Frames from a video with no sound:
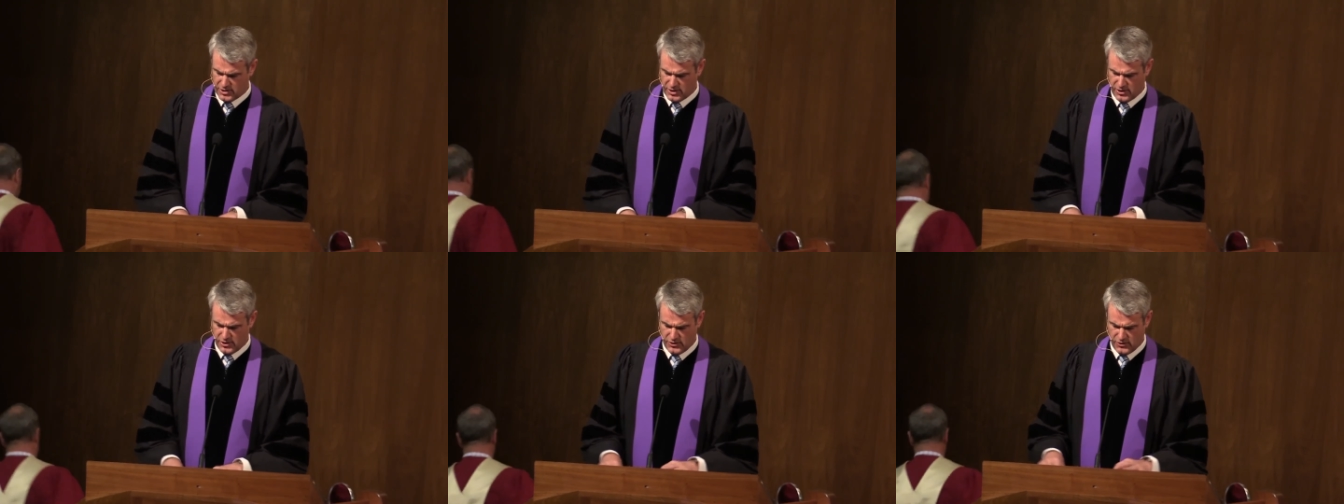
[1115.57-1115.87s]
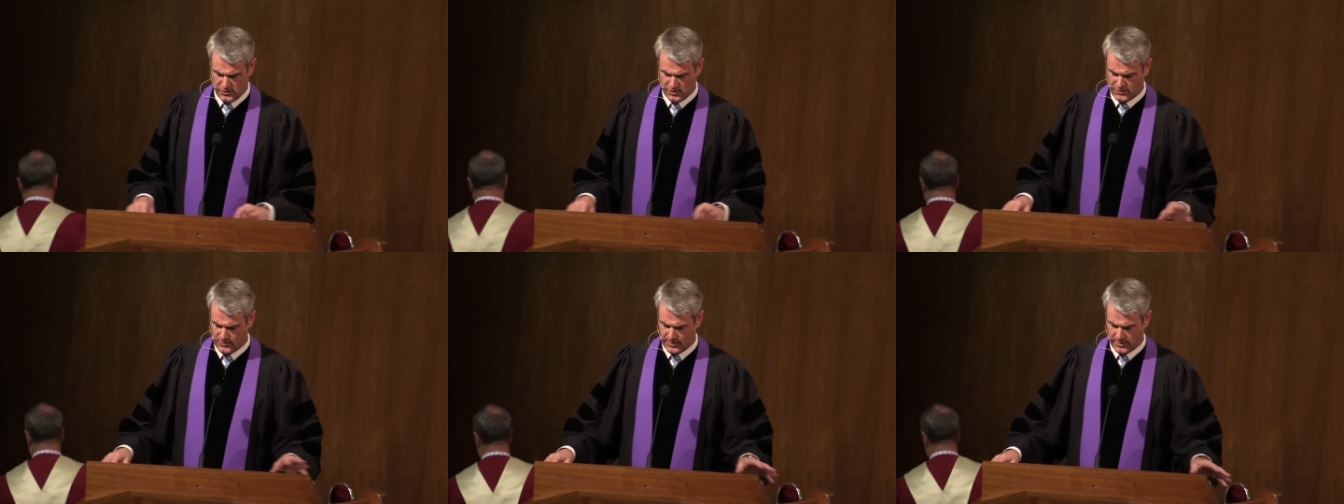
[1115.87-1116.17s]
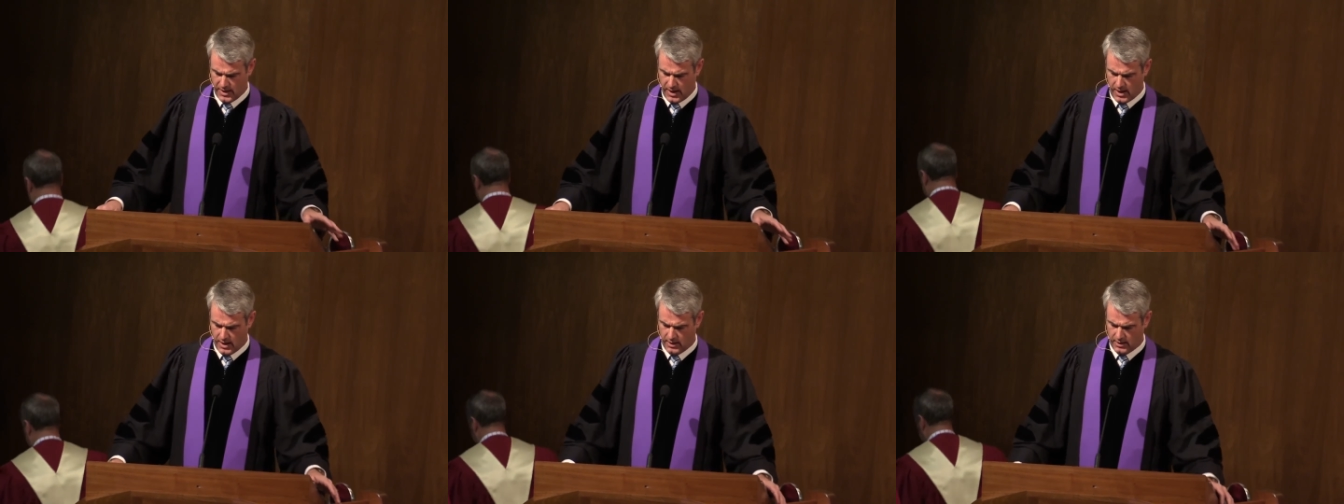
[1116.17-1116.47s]
news with
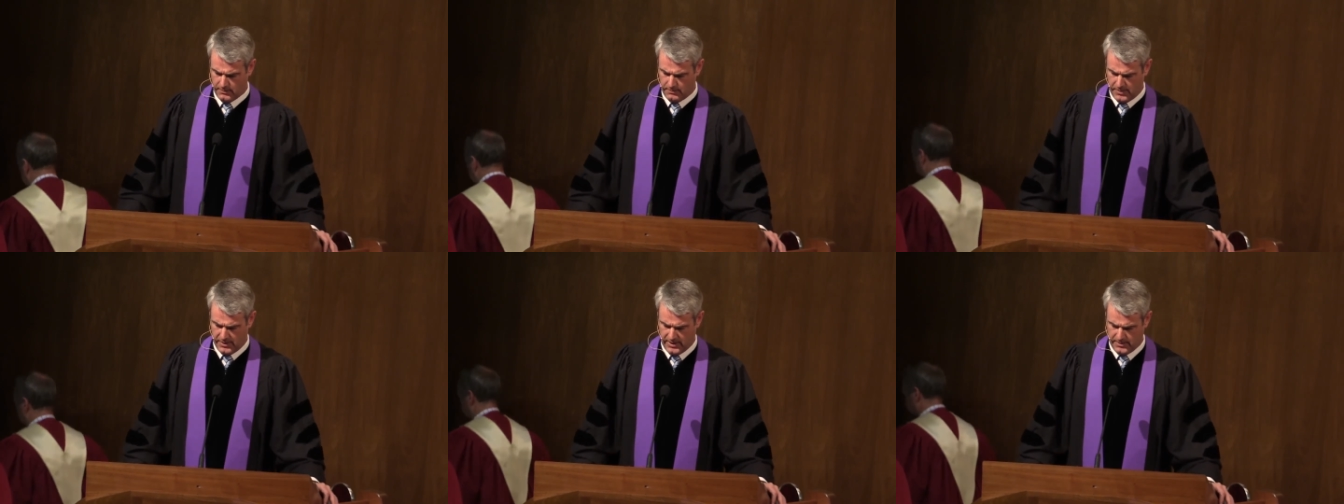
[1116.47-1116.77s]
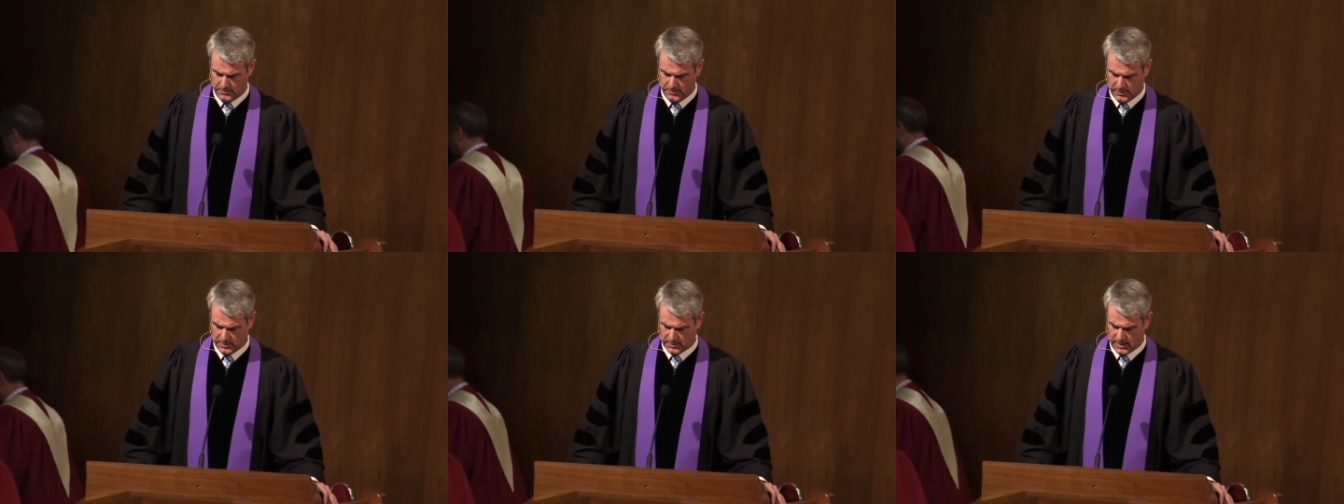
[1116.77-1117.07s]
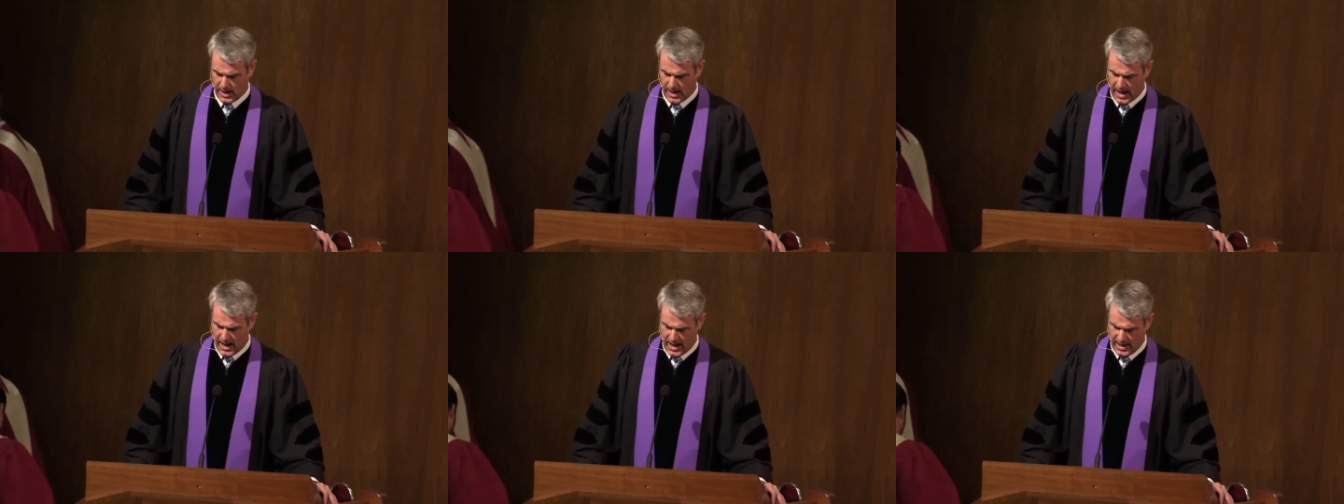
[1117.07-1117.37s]
all people,
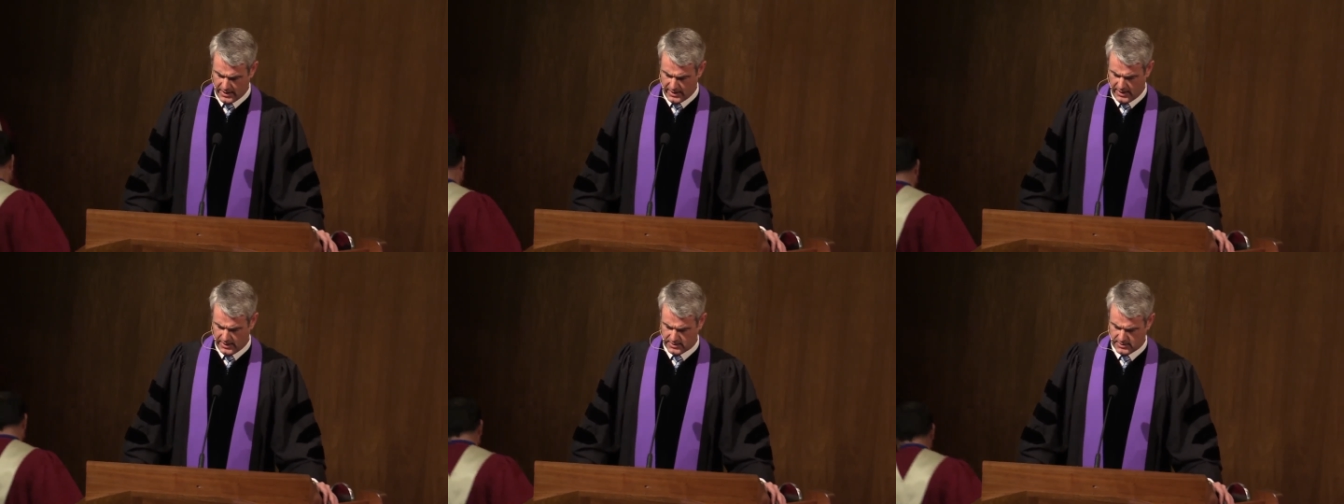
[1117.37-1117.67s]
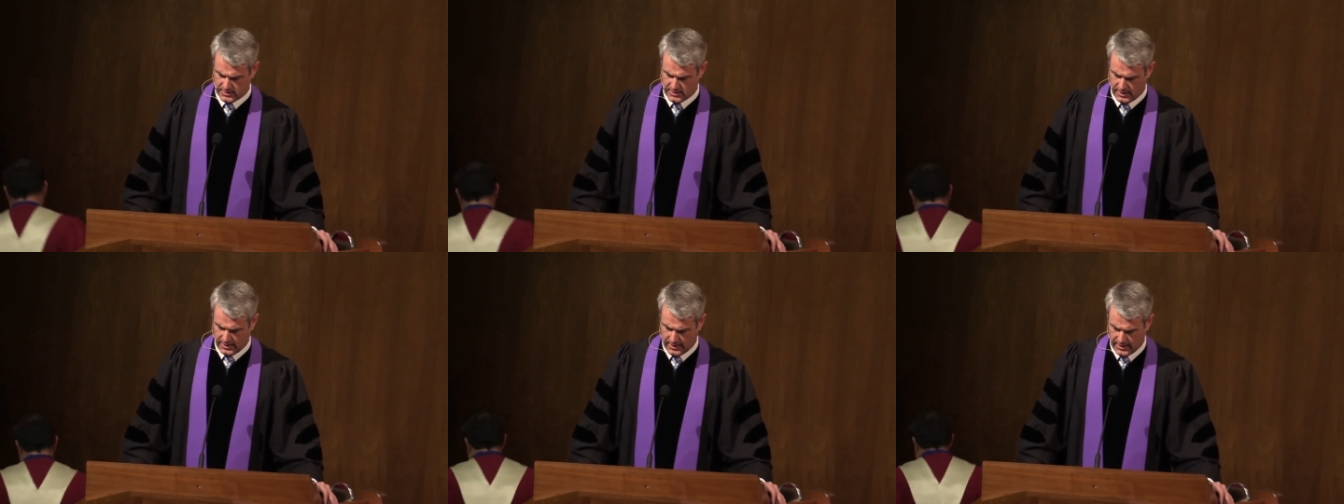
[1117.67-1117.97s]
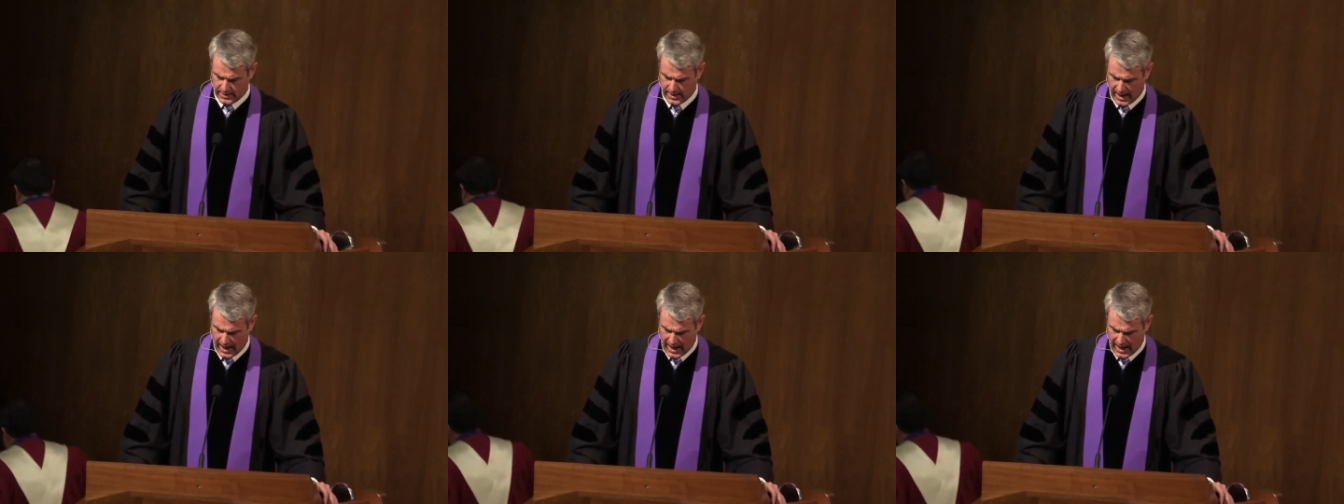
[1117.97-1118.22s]
honestly